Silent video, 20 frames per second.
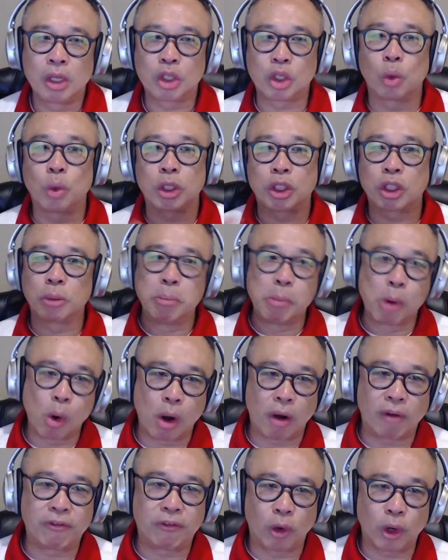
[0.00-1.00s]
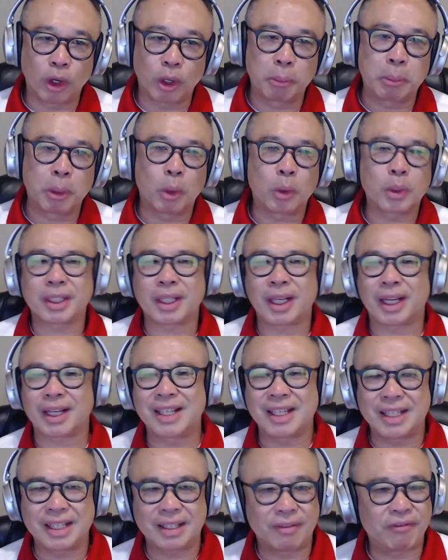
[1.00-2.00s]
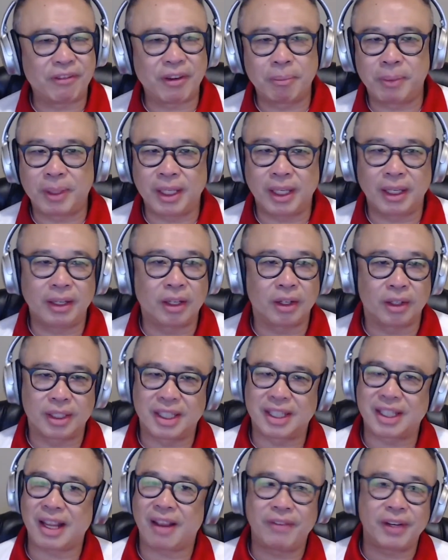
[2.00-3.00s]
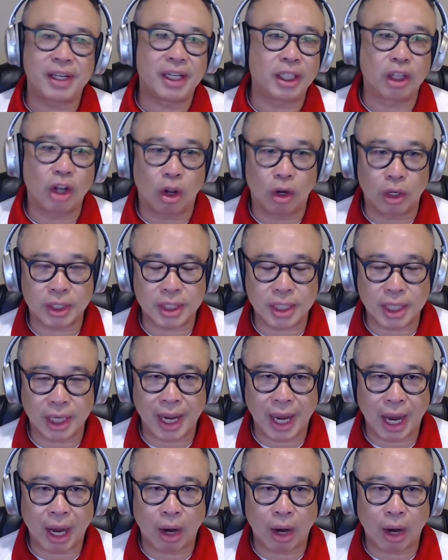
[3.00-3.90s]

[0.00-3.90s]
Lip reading: So it's more affordable. It's like $50 to $70 an